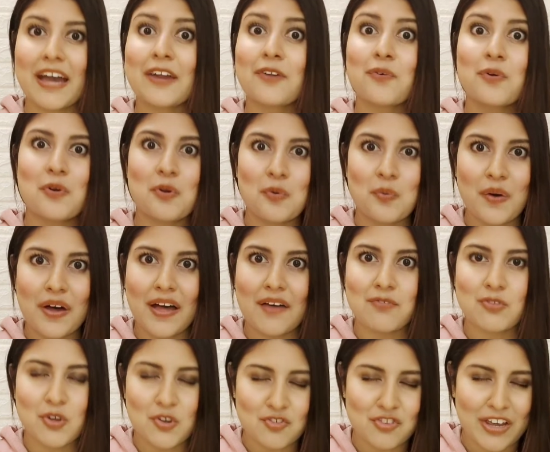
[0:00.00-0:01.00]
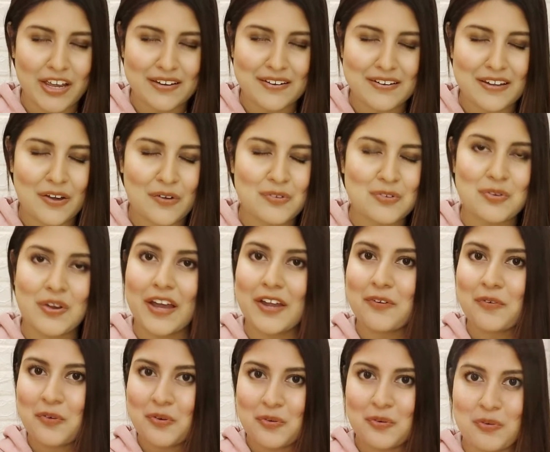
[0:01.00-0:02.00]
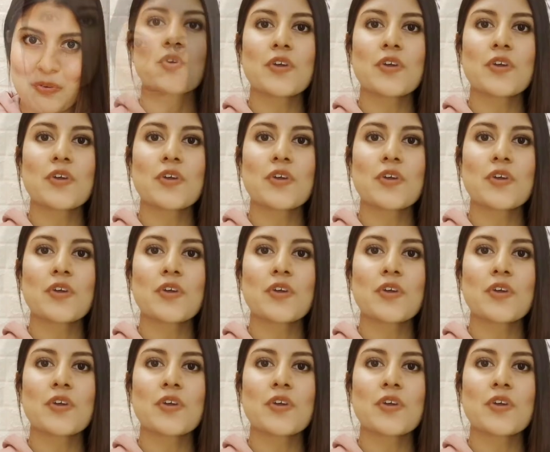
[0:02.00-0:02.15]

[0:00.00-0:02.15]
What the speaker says: I don't know, have not tried it out, so I don't know.